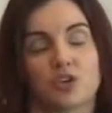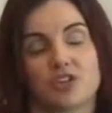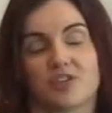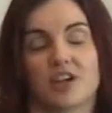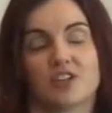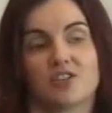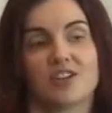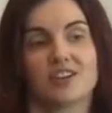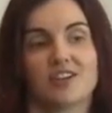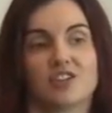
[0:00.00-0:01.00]
your
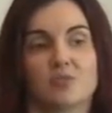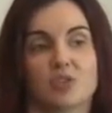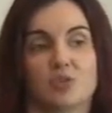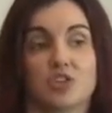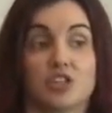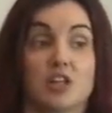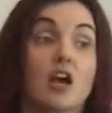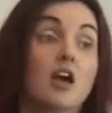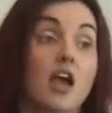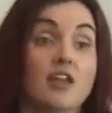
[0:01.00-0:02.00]
directory in terms of which you,
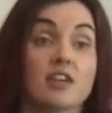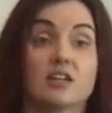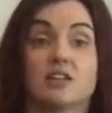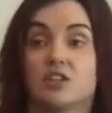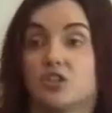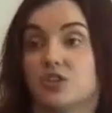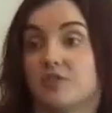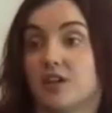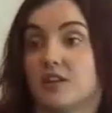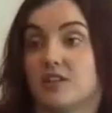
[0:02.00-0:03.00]
and they can assist you
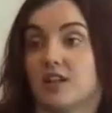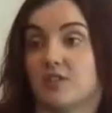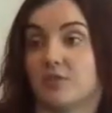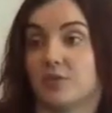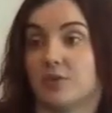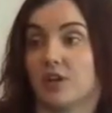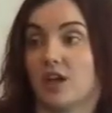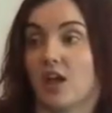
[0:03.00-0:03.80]
via the telephone.